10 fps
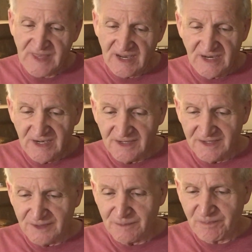And
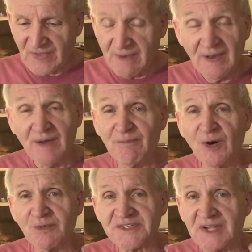uh, I, am
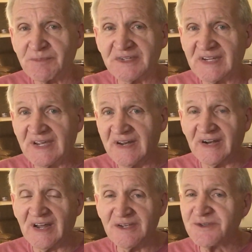almost tempted to get
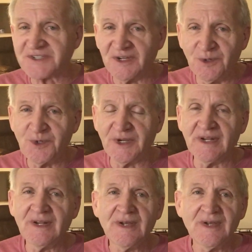it. I used to own
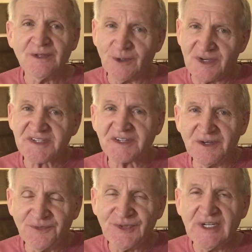it, lost in
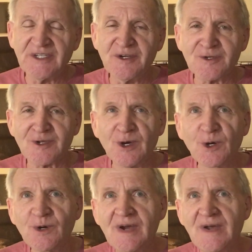the flood years
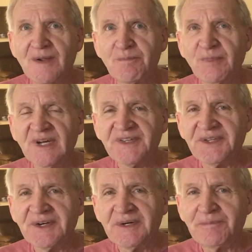ago, but
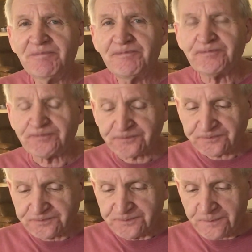um,
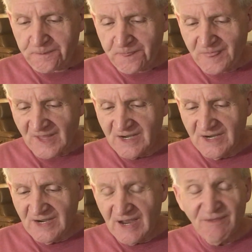
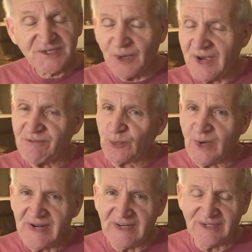I haven't, so I haven't
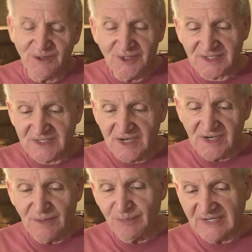read it in a long
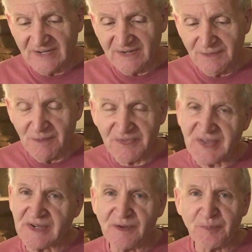time. But I, am
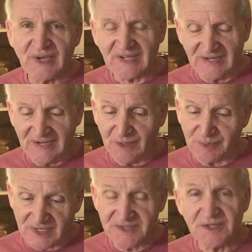thinking of picking it up
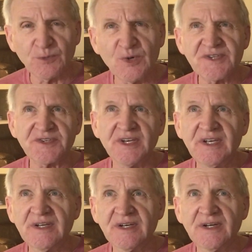because there was
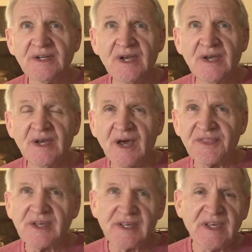a, uh, I
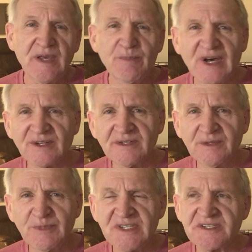think it came out in the
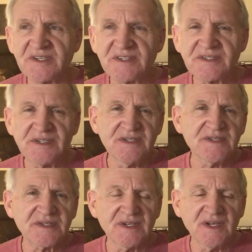mid
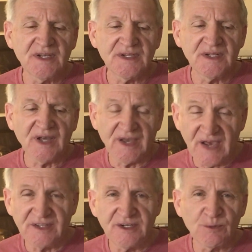60s, and I
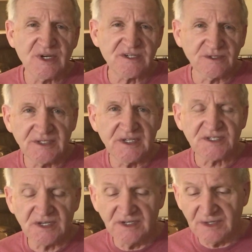had the original
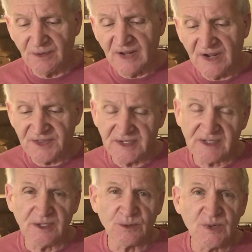edition, and I think
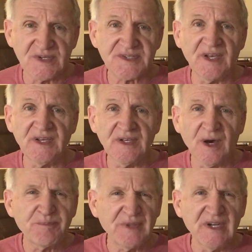there was a
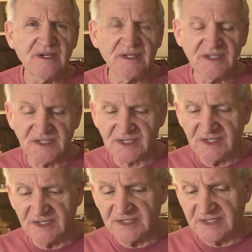updated
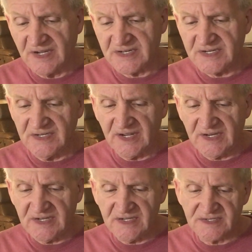edition in the
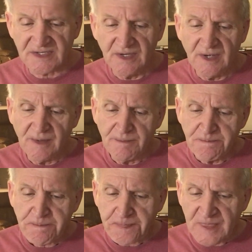1980s.
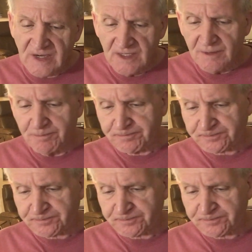Um,